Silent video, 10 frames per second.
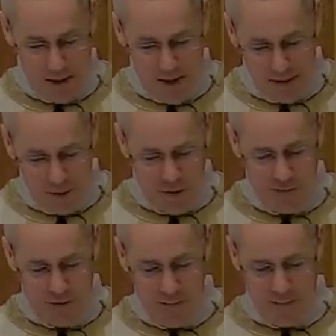There's
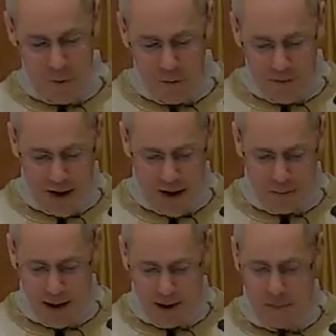even a movie out
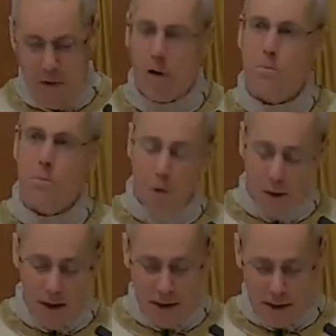about him called
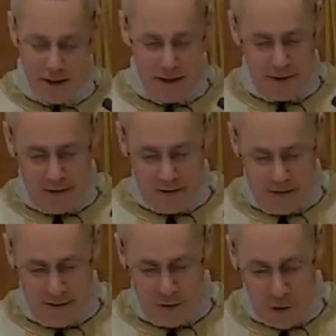Pray,
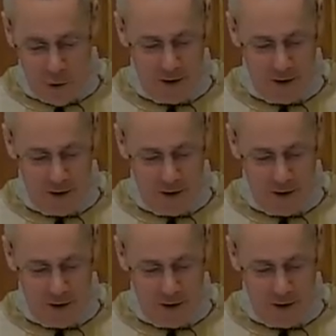the story